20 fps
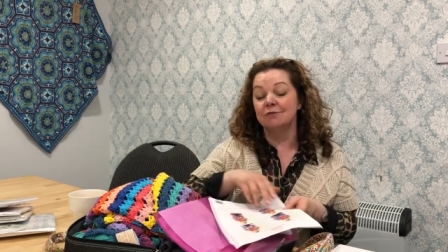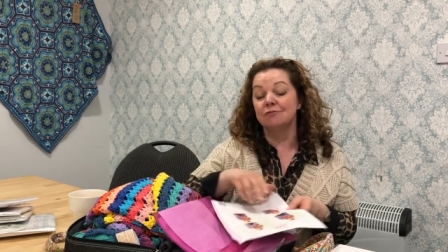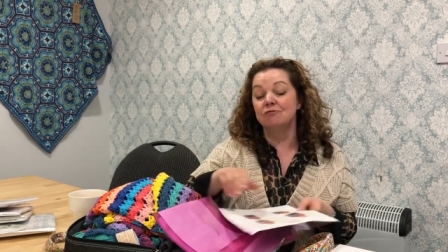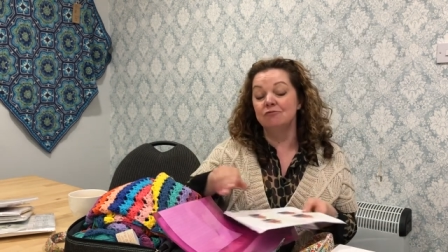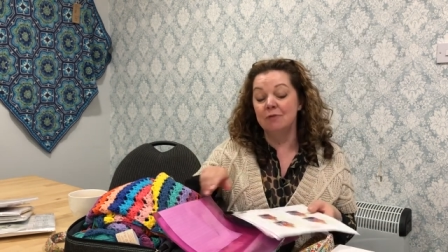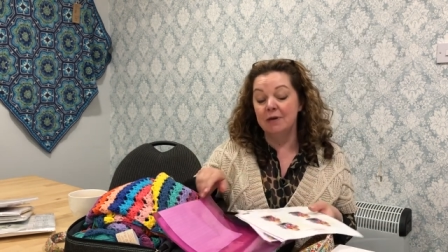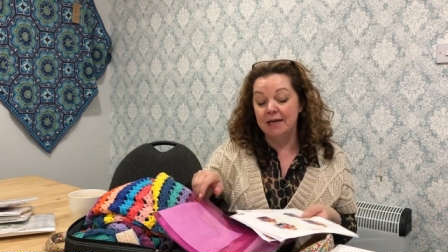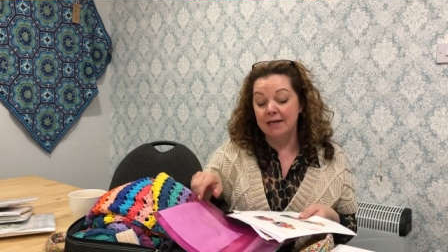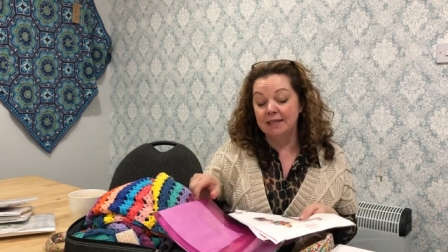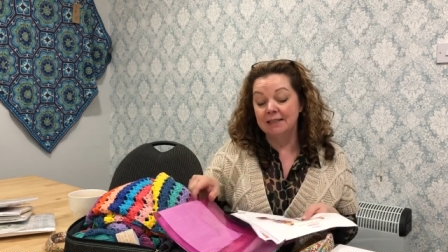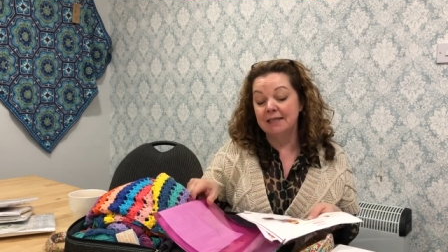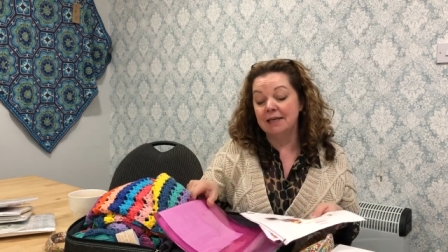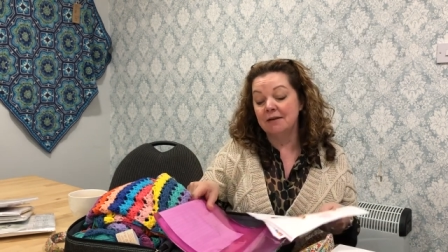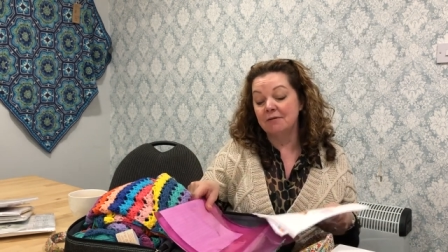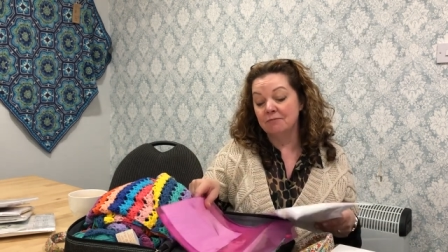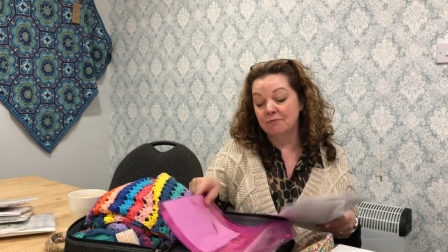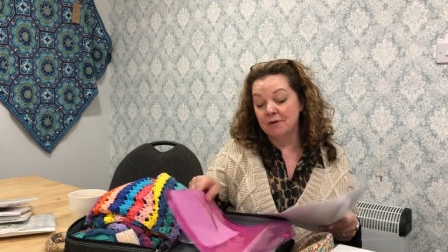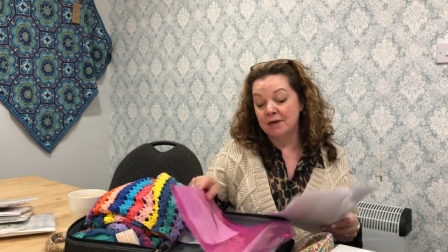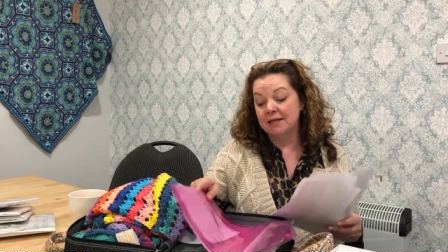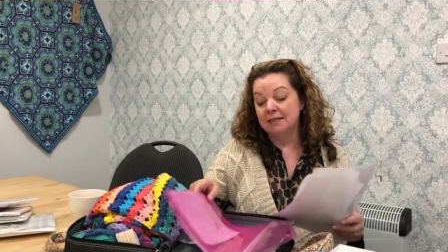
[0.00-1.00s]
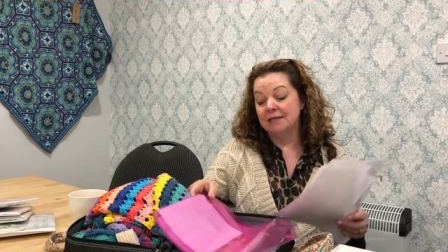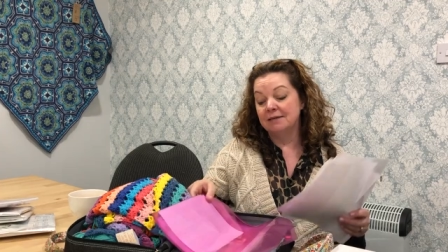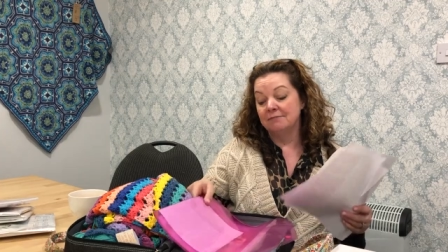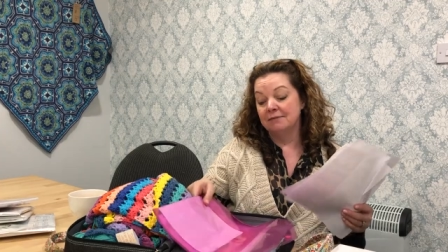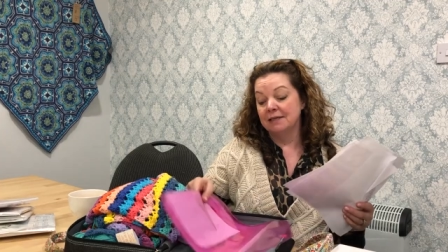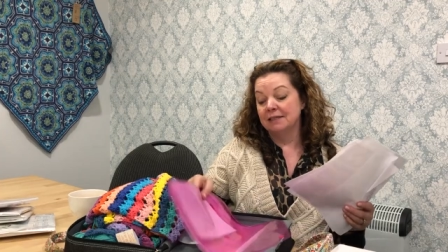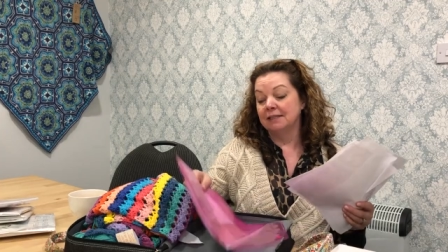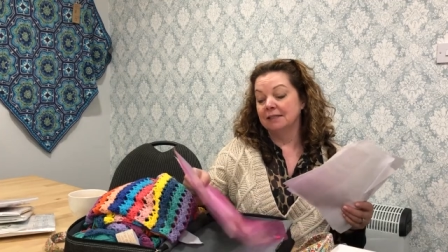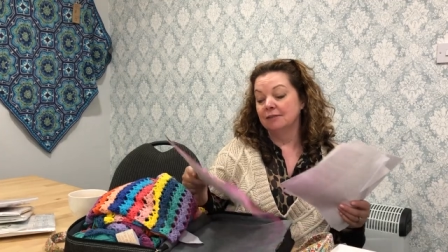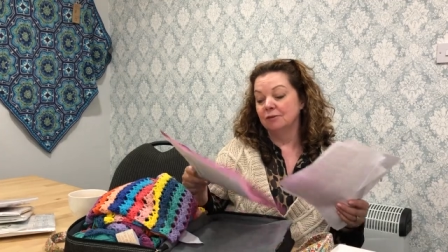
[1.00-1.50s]
a really, really,
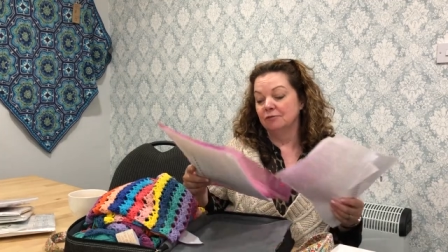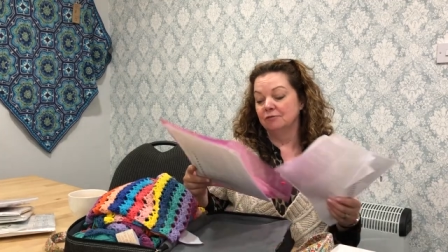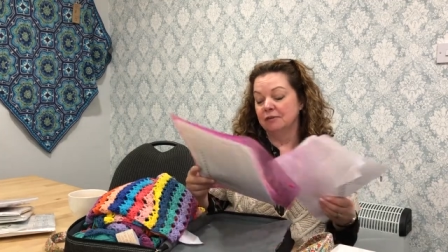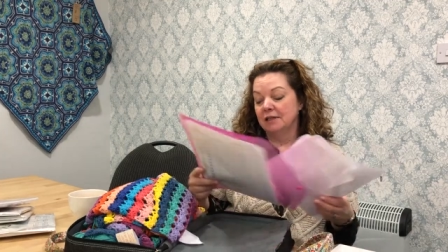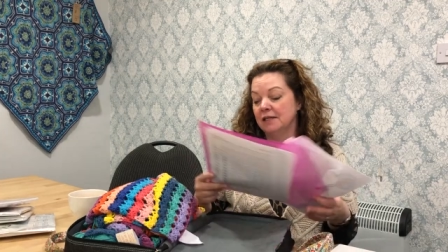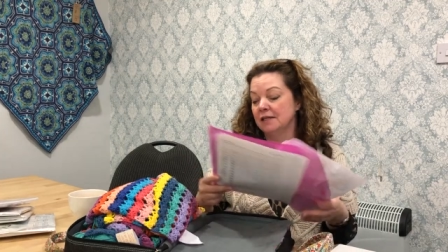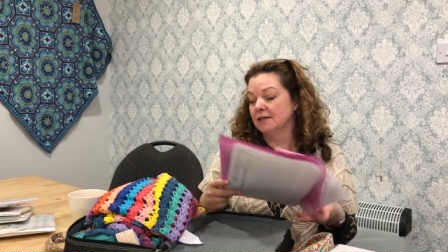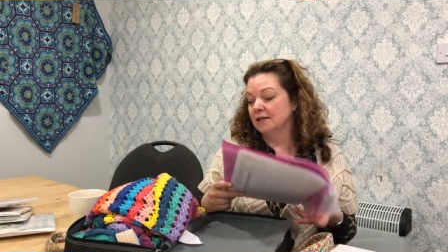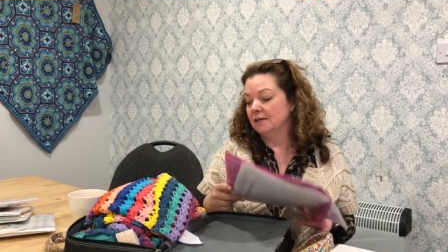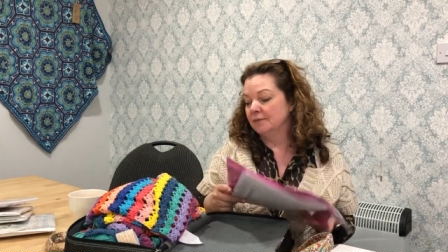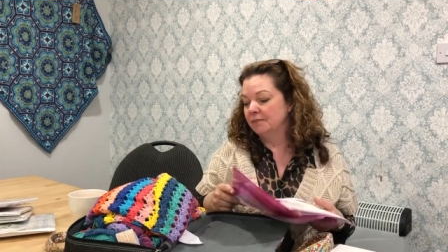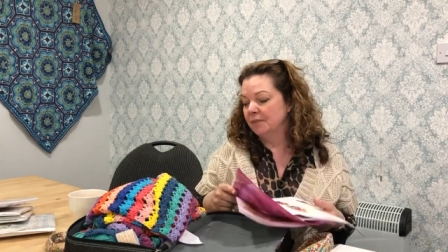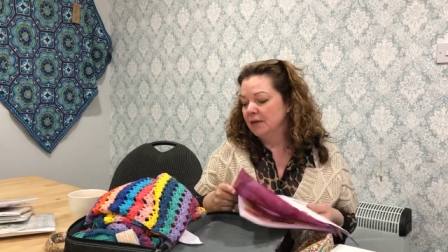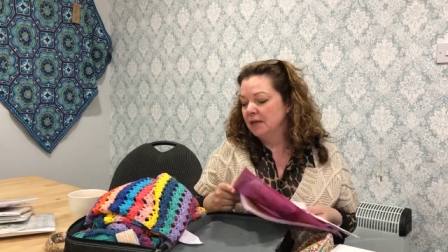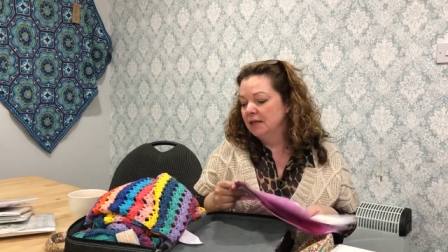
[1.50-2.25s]
really lovely yarn.